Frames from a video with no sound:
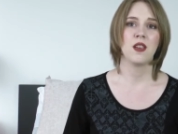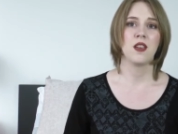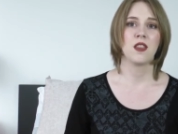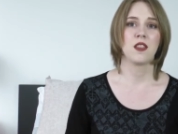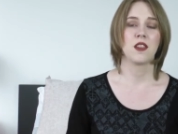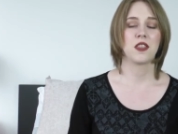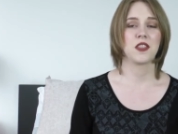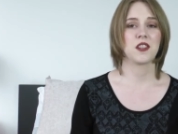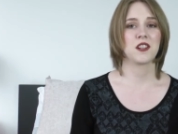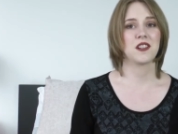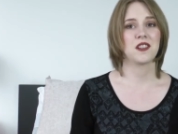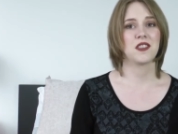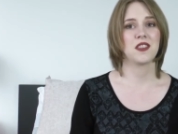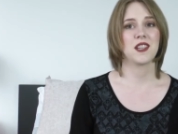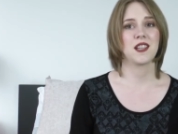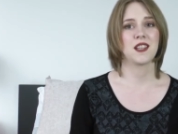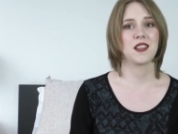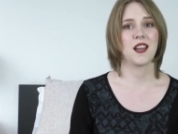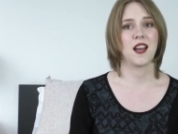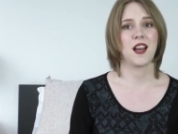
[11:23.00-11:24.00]
The third
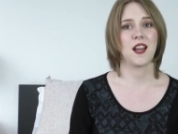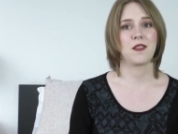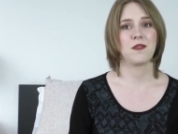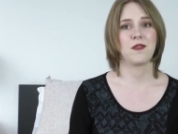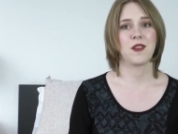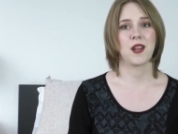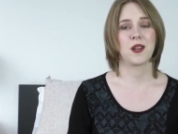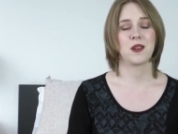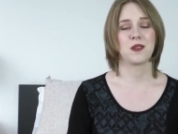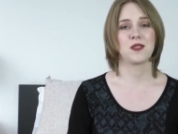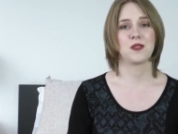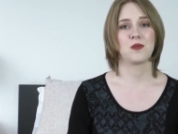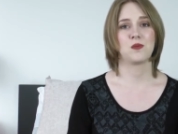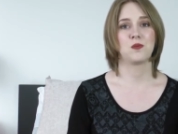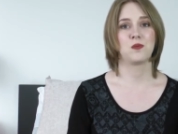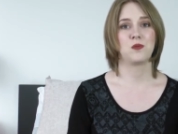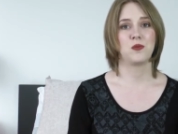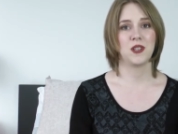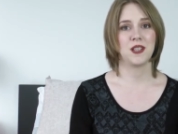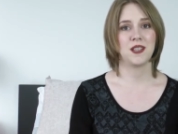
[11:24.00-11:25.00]
thing that I
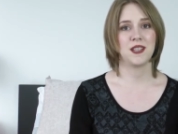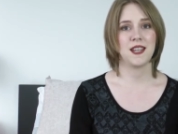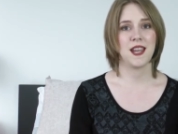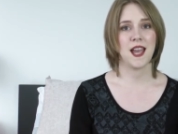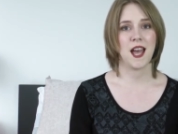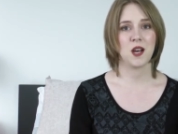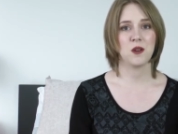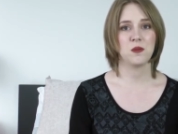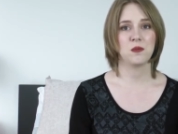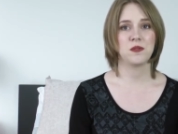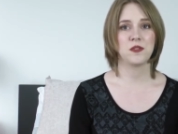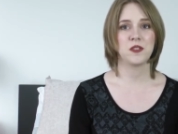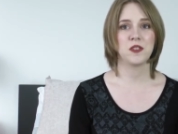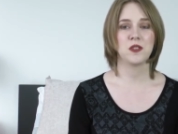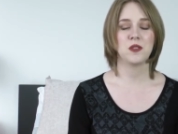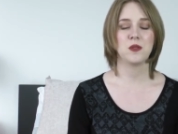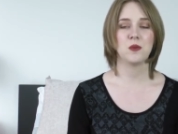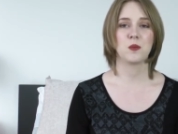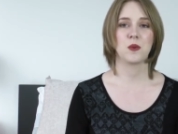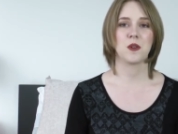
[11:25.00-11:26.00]
found really
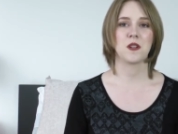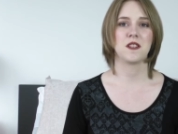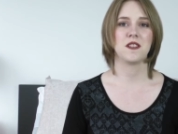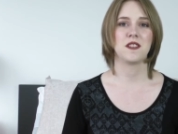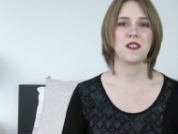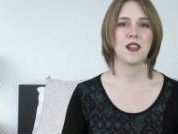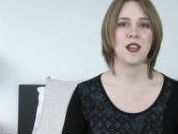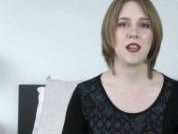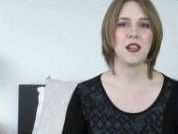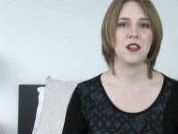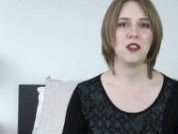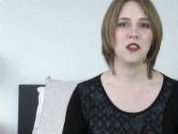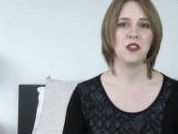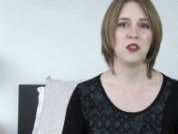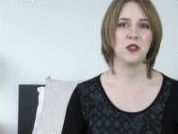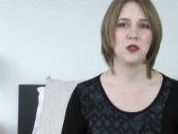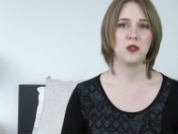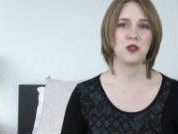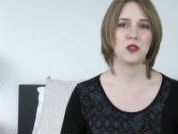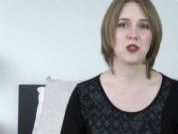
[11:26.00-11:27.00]
helpful was a
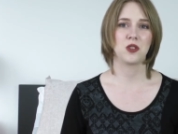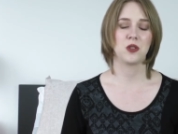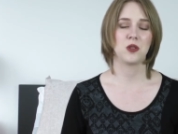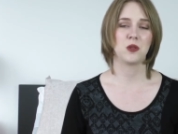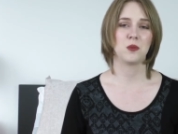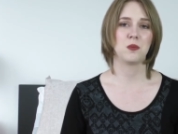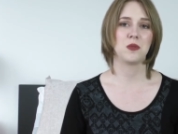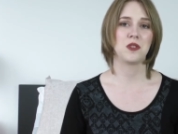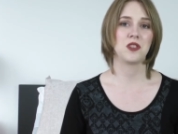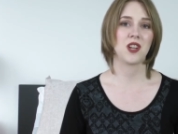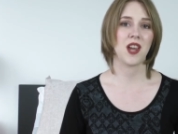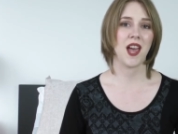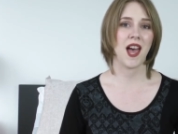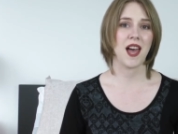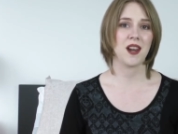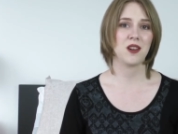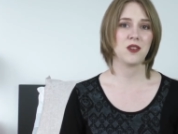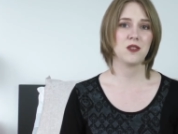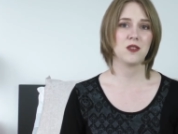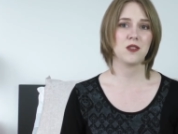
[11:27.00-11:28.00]
YouTube
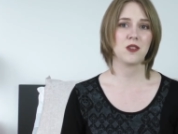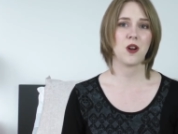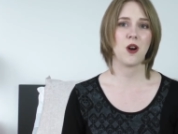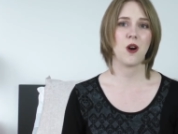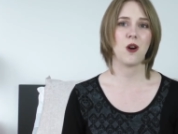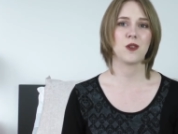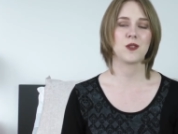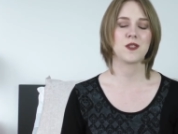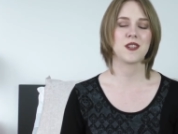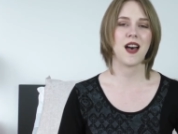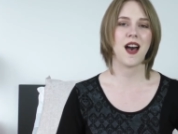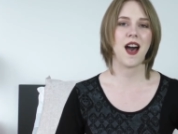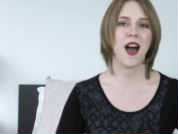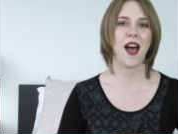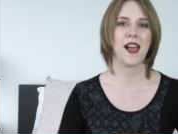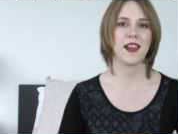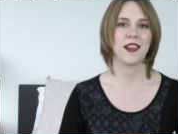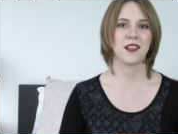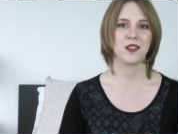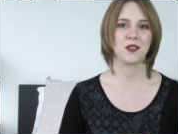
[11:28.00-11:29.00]
channel called
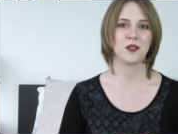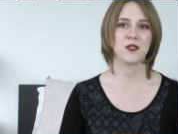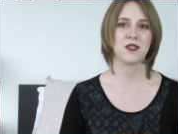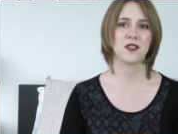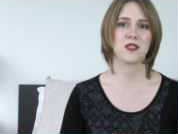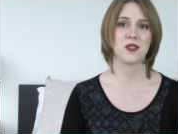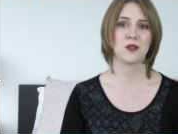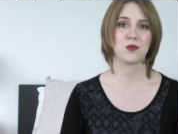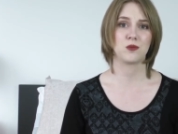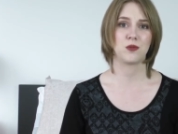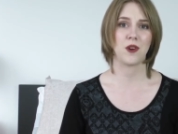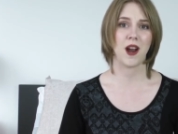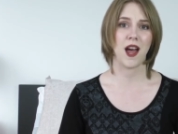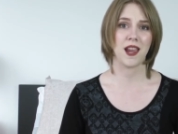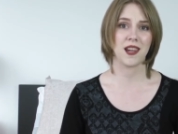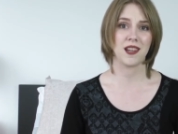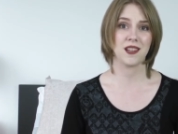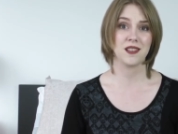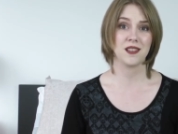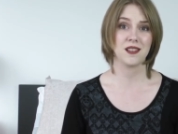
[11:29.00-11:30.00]
IELTS
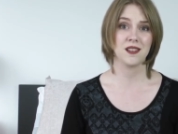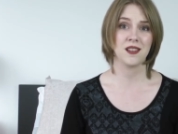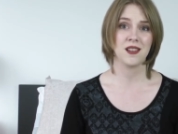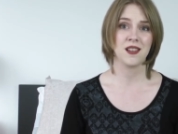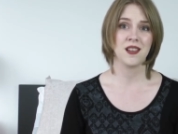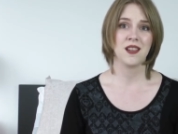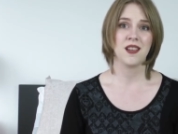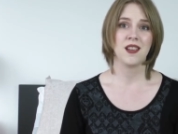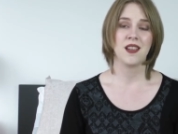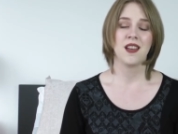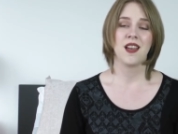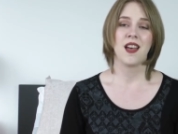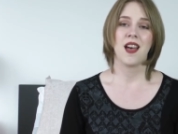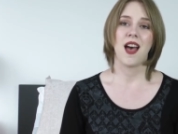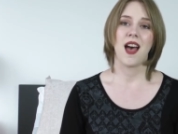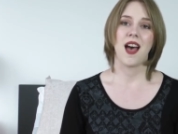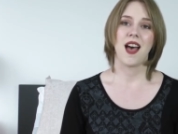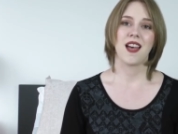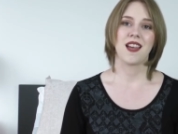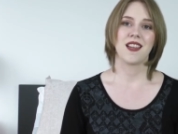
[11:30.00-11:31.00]
Ryan.
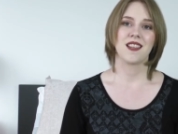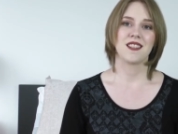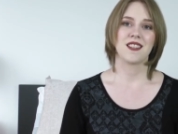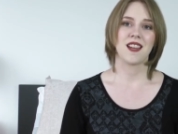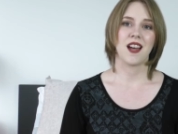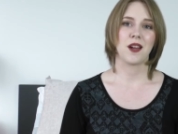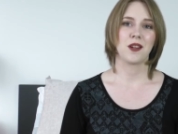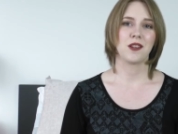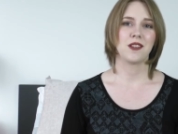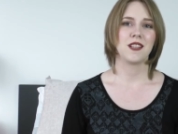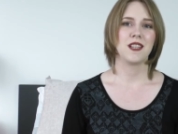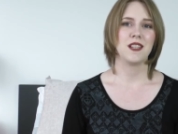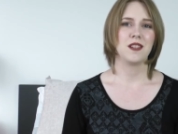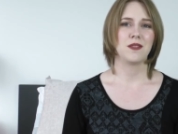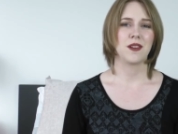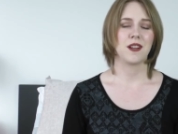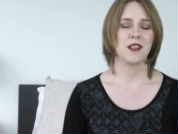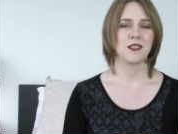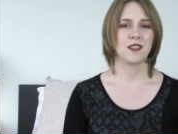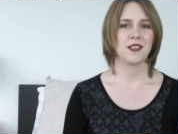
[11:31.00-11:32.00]
And I'll
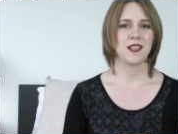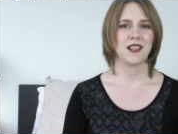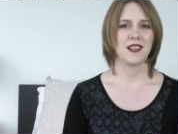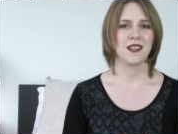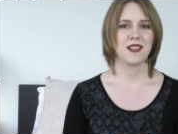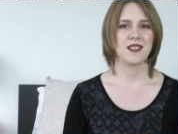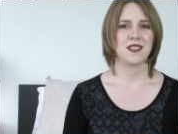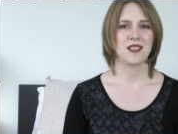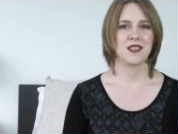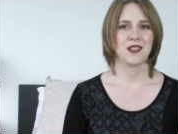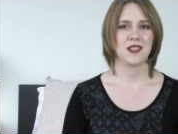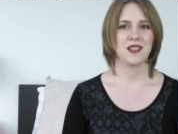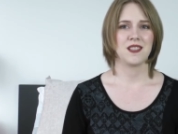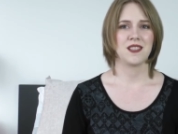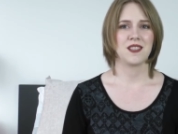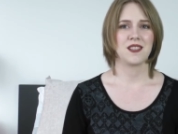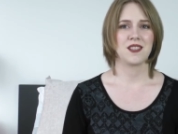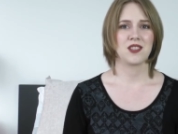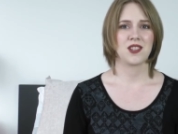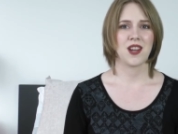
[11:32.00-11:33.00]
leave a link to
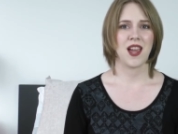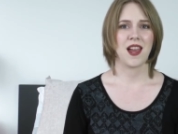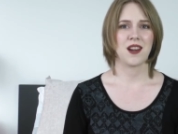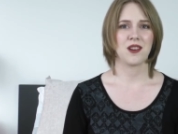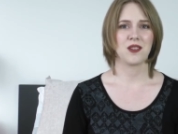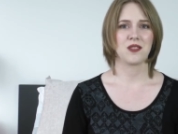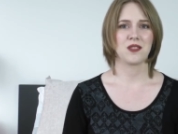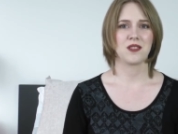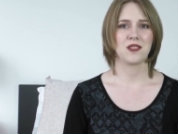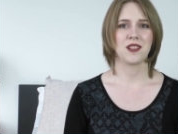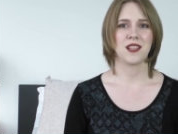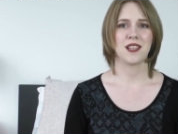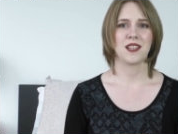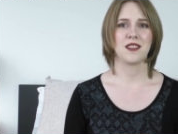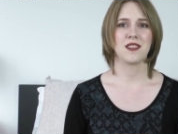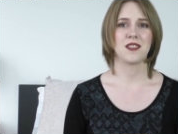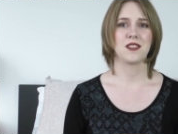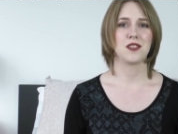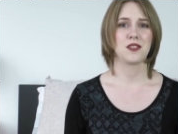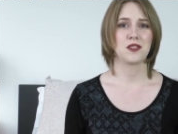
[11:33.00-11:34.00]
his channel
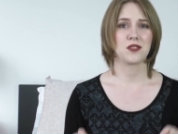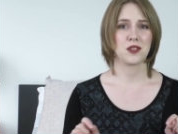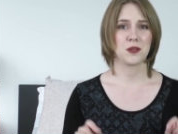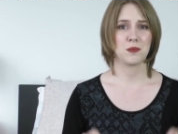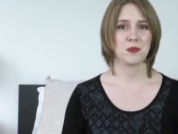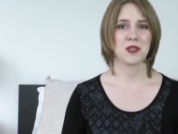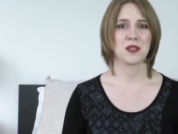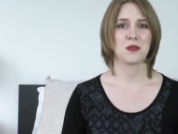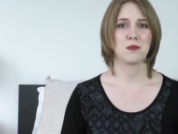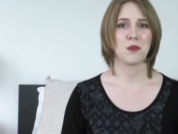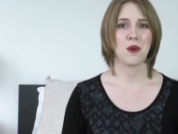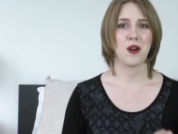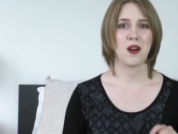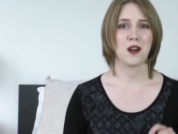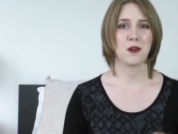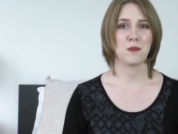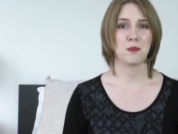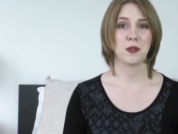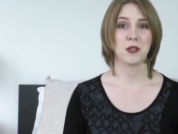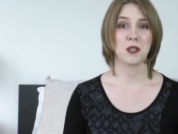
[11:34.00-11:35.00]
in the description
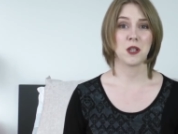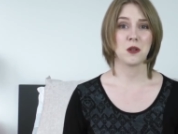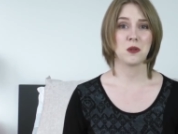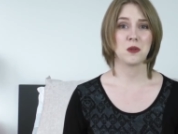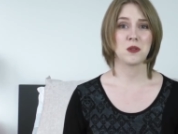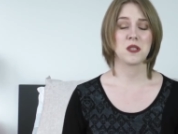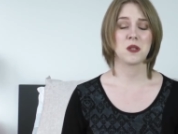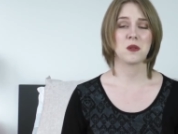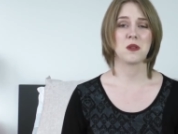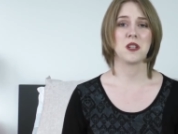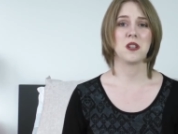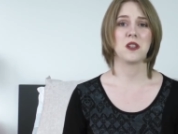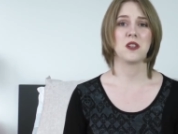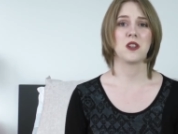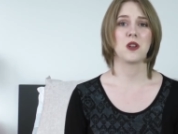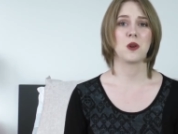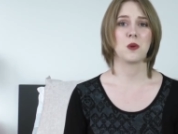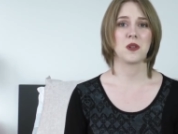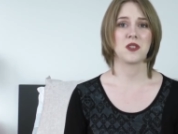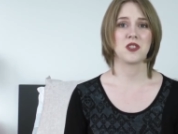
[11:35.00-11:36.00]
bar below so that you can
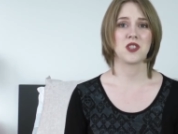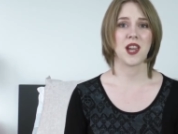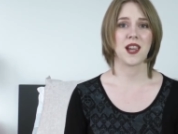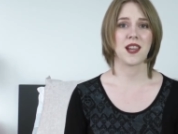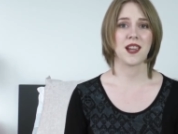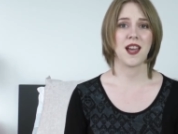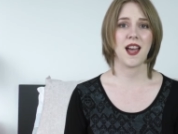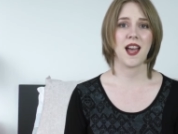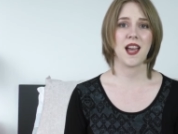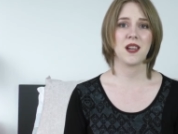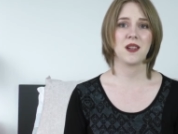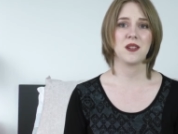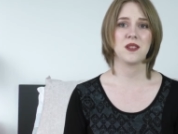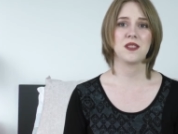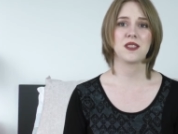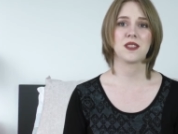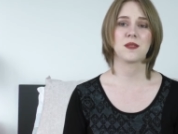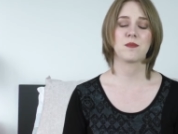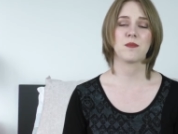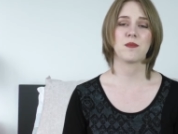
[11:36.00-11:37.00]
go and check it
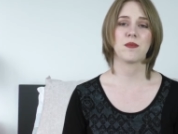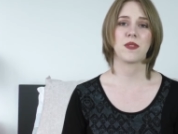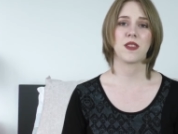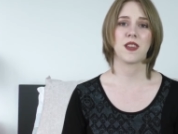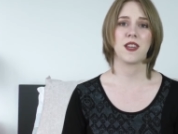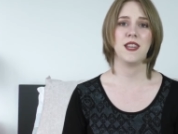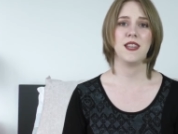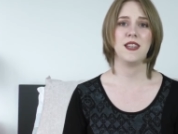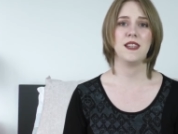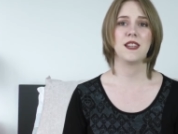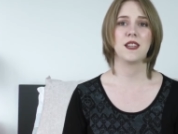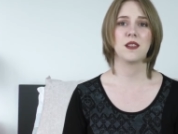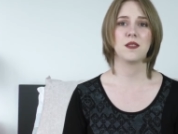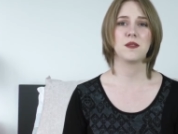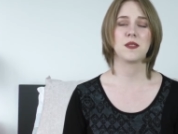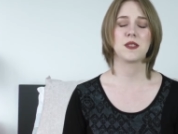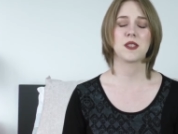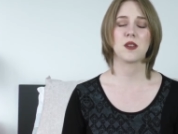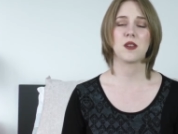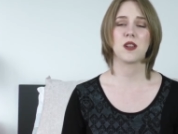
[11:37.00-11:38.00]
out. He
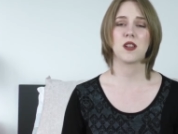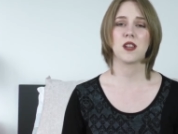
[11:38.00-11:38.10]
gives